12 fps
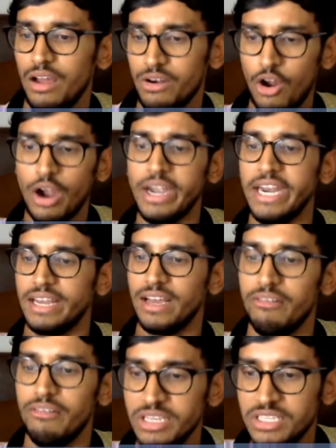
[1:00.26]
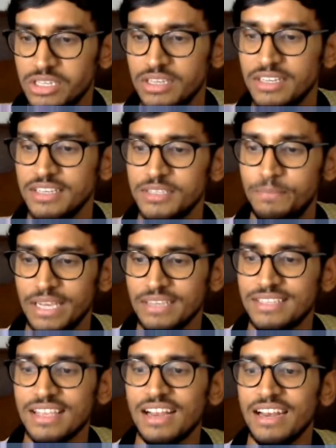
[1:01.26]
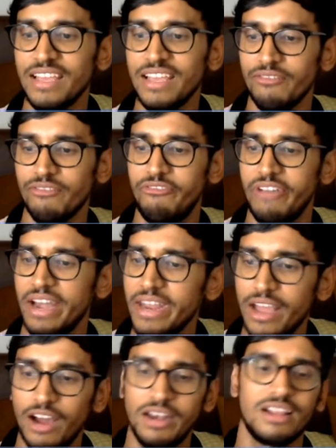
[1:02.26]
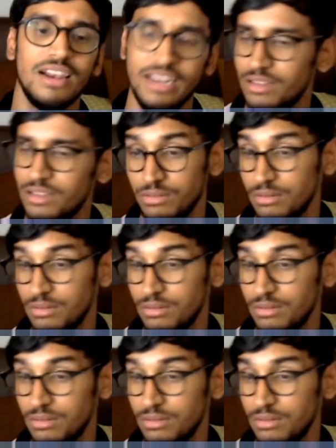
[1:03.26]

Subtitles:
raw data which is basically very unclean. The